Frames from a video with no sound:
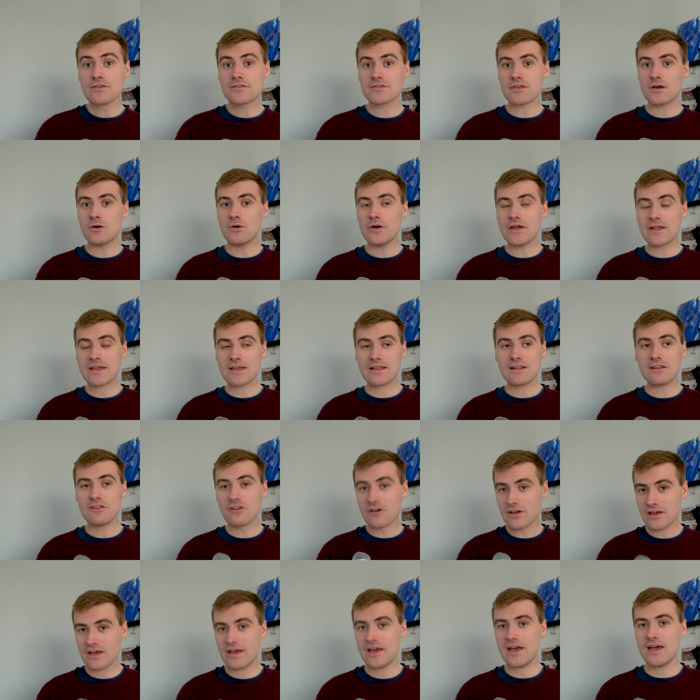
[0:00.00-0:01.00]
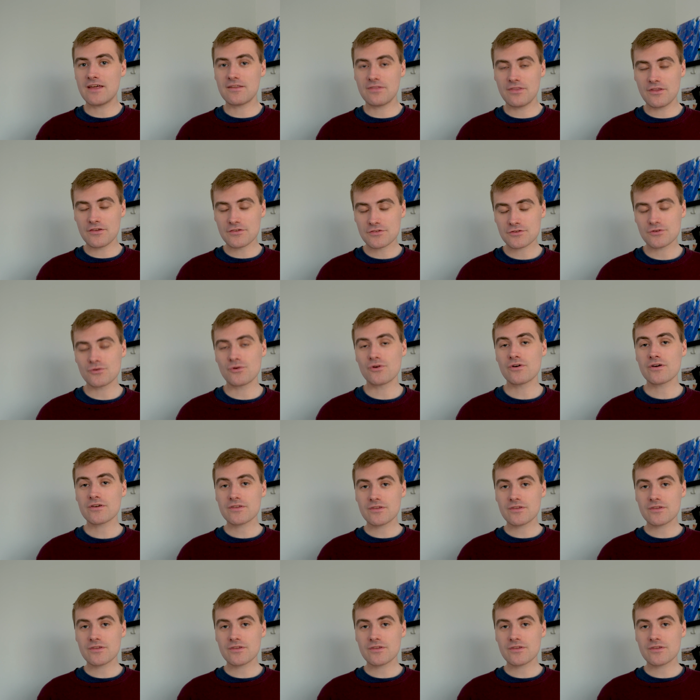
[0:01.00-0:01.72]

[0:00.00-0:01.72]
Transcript: So it can look ahead in the score